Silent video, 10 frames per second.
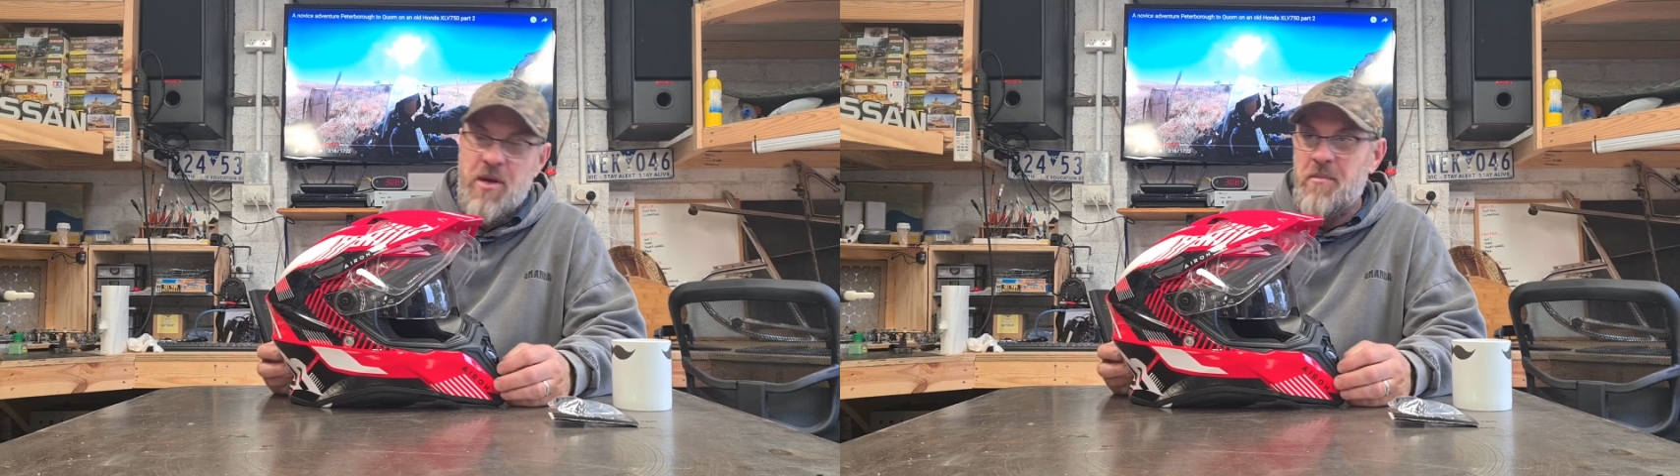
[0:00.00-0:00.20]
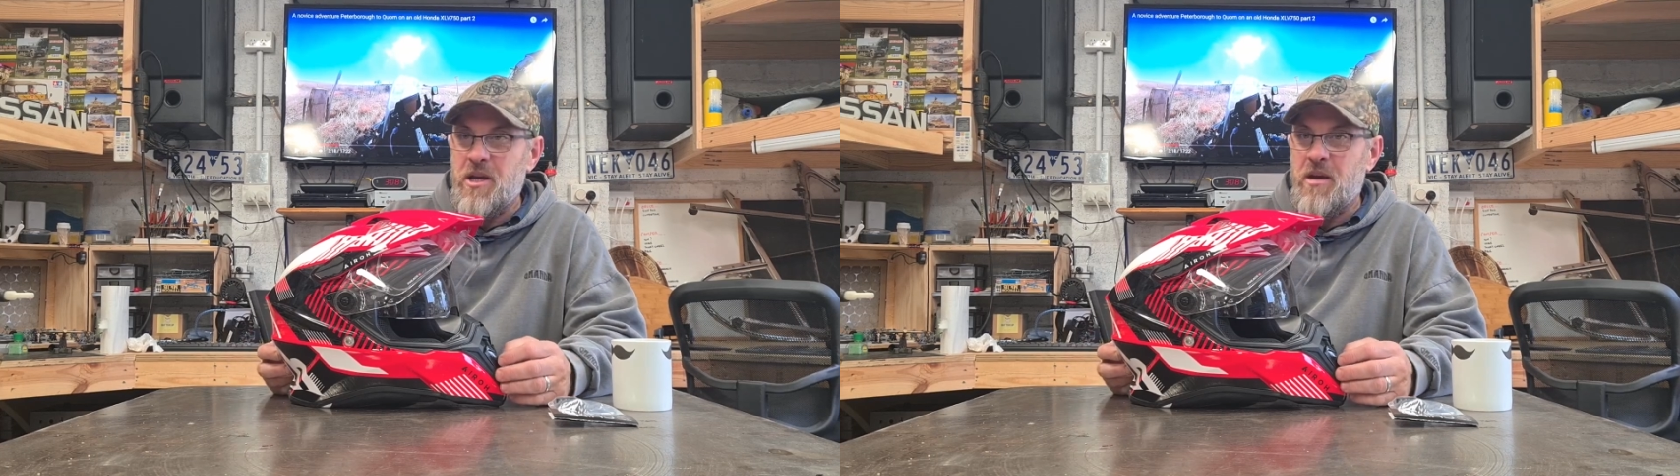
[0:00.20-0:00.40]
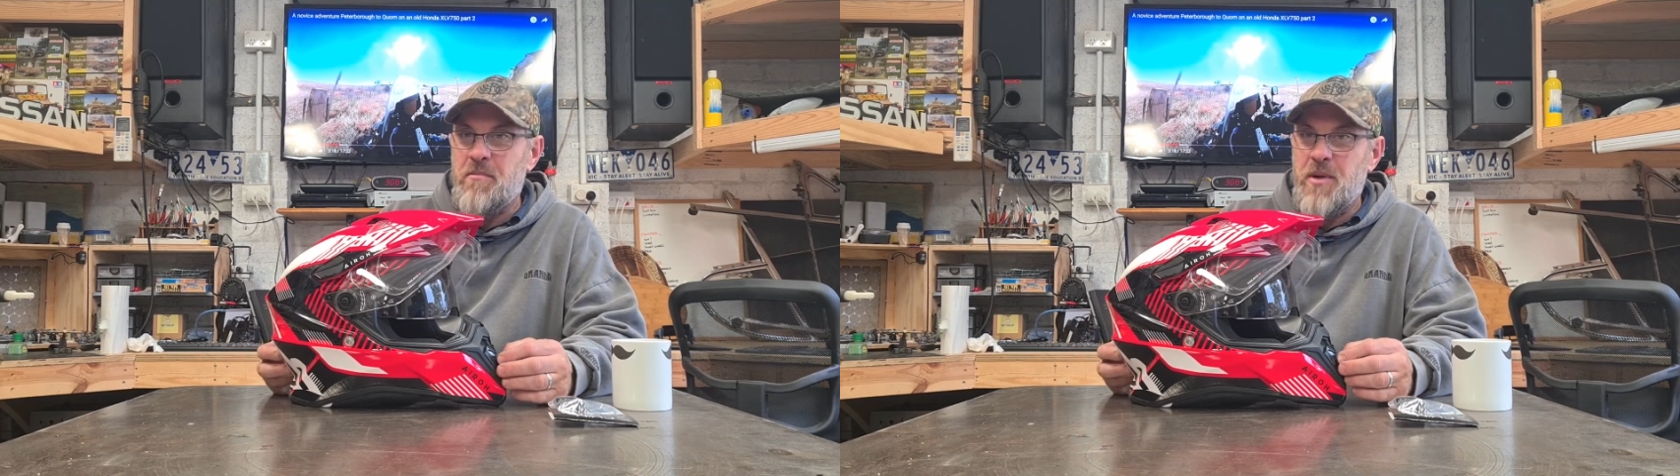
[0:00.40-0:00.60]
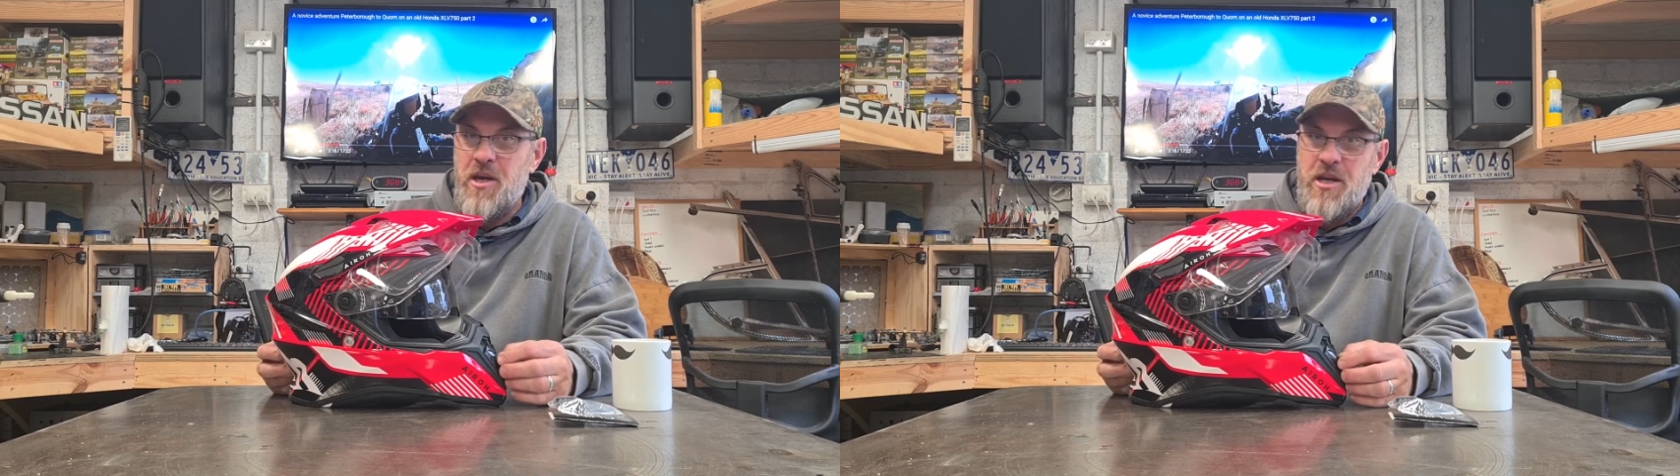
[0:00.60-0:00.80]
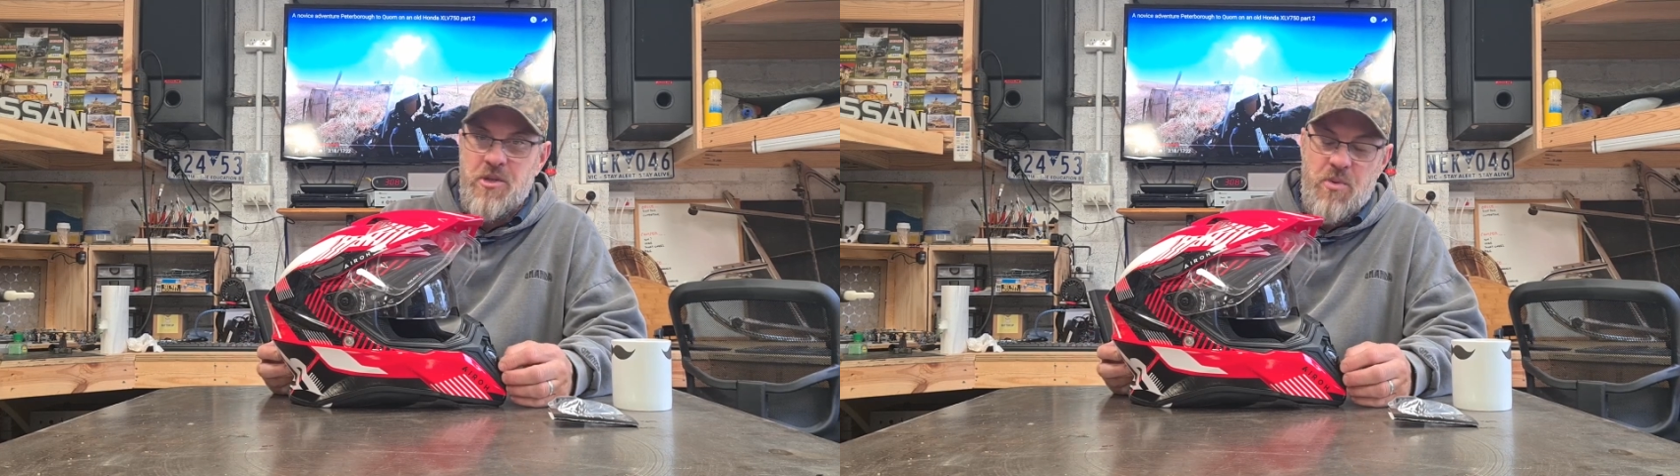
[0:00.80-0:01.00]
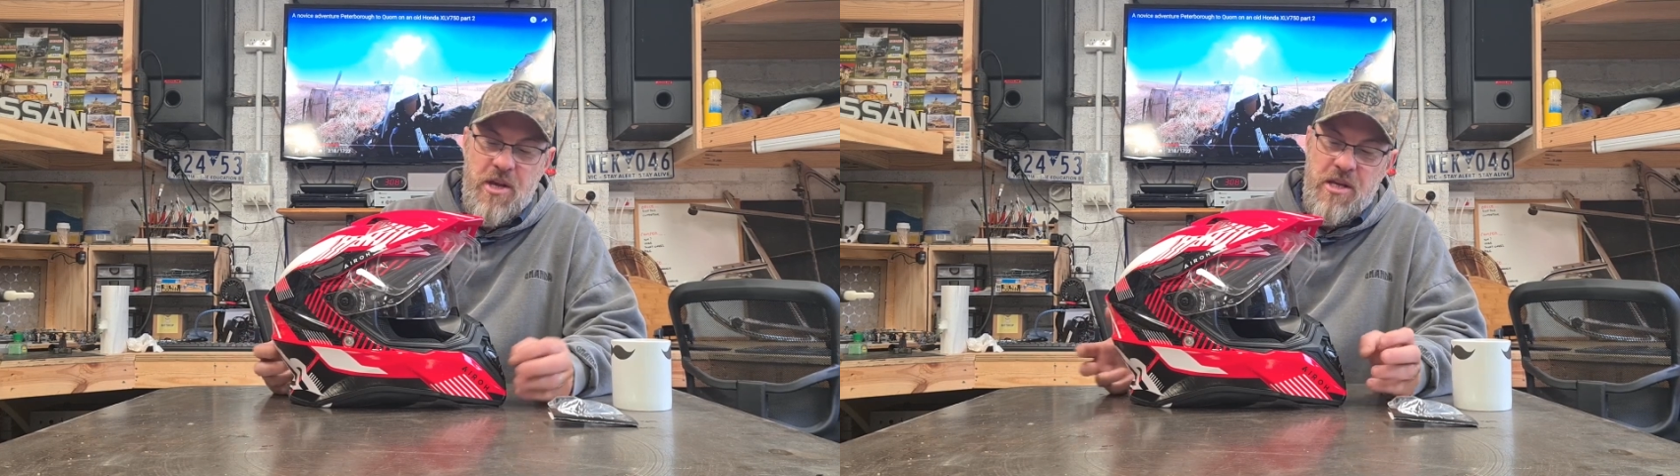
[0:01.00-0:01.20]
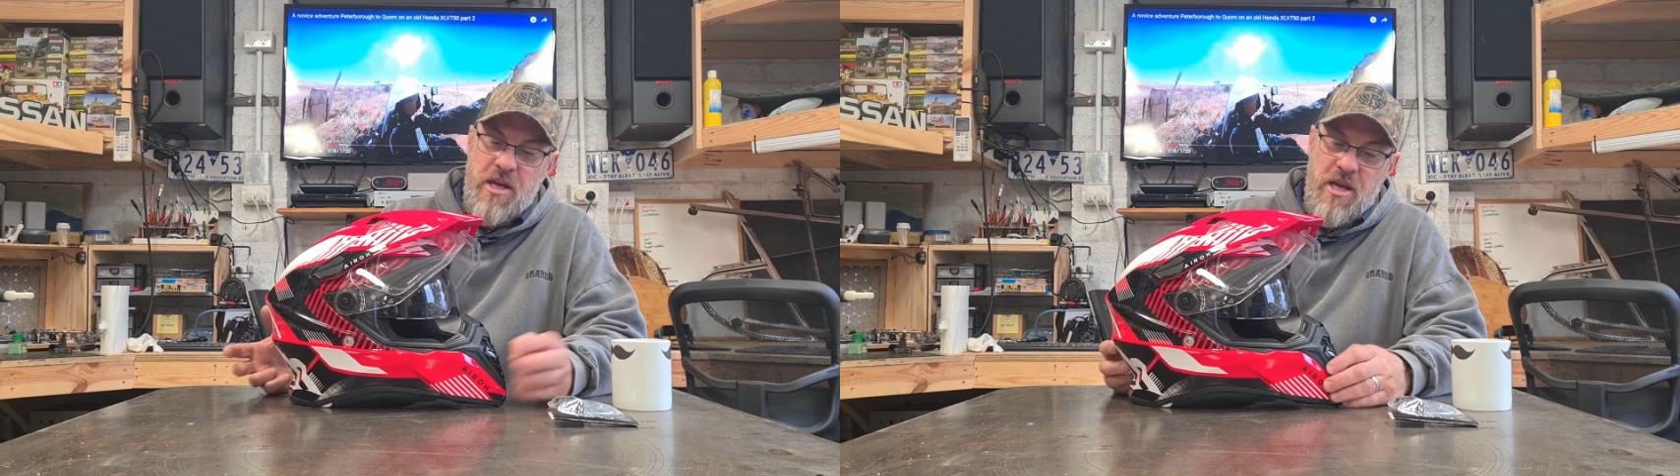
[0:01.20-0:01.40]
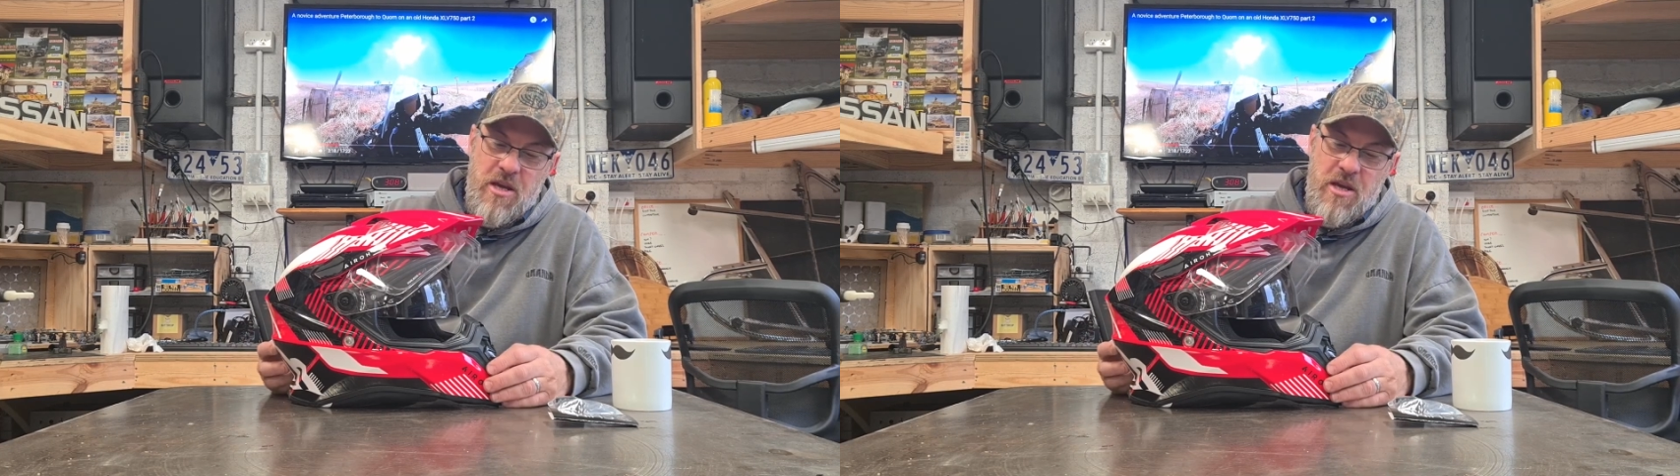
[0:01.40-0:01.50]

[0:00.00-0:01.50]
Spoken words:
coming up next week,